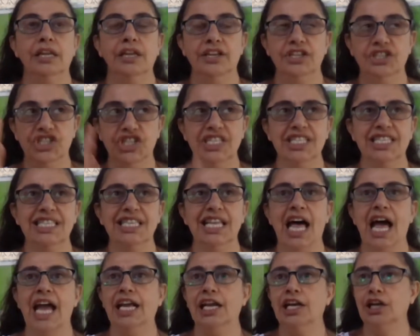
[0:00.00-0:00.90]
just
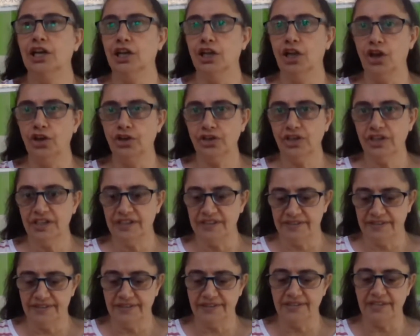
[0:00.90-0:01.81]
like
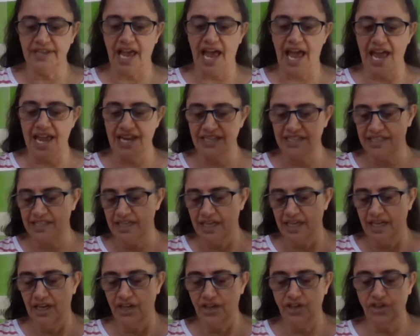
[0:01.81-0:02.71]
locusts and
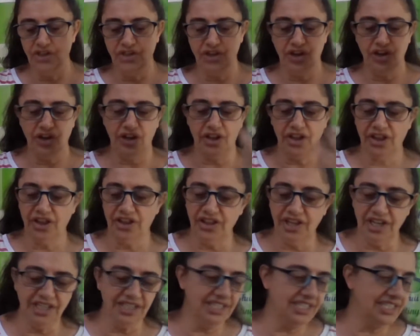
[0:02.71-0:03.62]

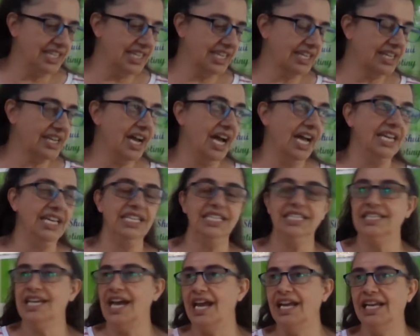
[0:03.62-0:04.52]
things that kind
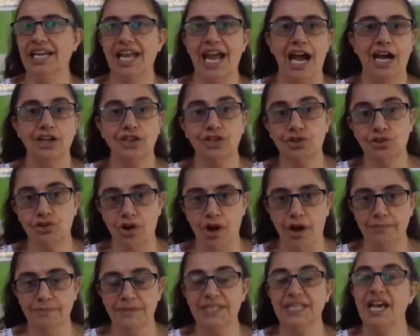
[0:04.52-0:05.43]
of take out
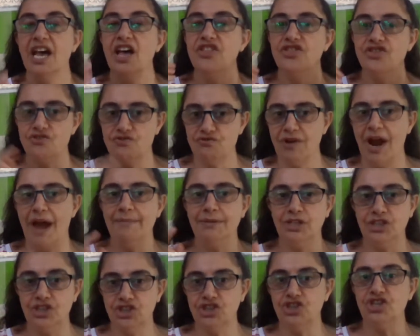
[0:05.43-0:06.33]
crops, the
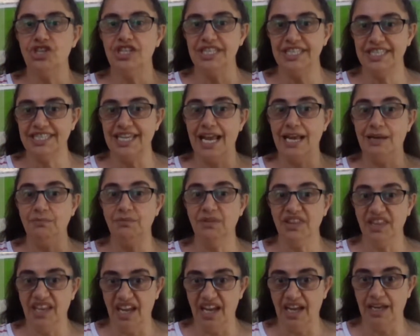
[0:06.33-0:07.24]
rabbits do the same
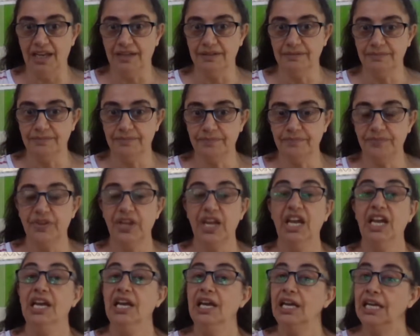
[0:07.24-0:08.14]
thing.
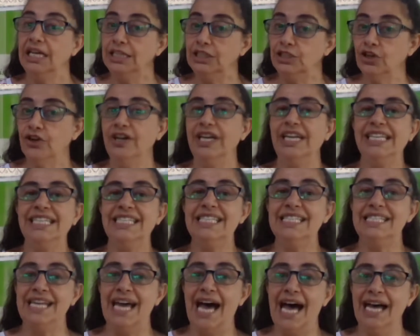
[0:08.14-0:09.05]
It's already
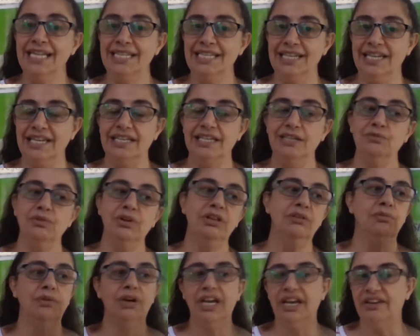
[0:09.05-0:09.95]
started with
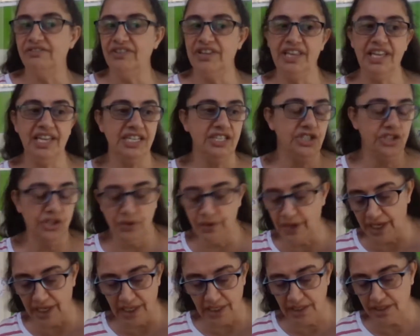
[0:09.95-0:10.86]
whatever they're
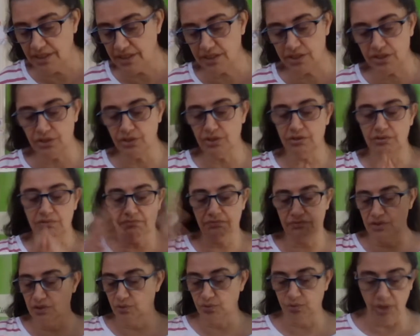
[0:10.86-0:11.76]
doing to
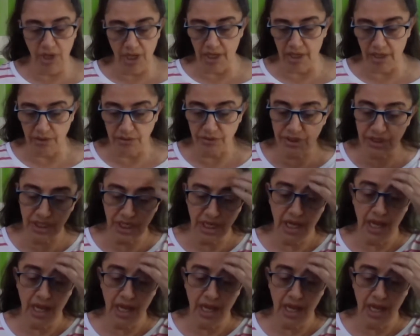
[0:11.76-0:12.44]
the world.